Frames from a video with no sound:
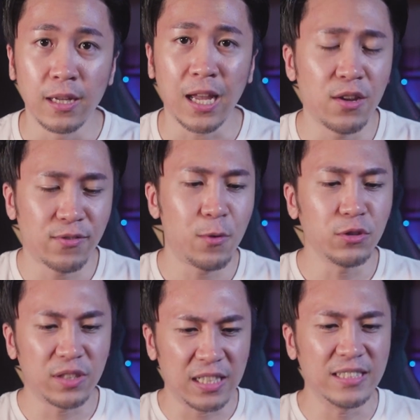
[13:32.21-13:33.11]
Now, if I
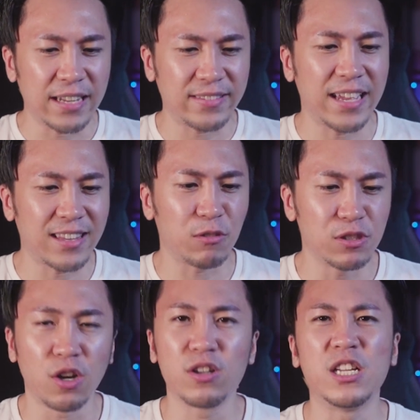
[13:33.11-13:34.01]
want to turn that
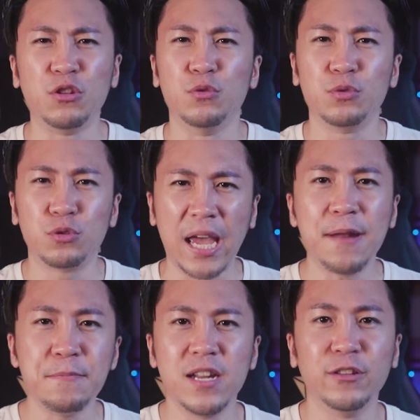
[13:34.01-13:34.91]
$10,000 into
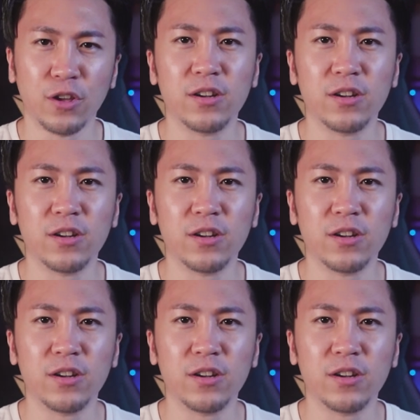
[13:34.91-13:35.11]
$10 million,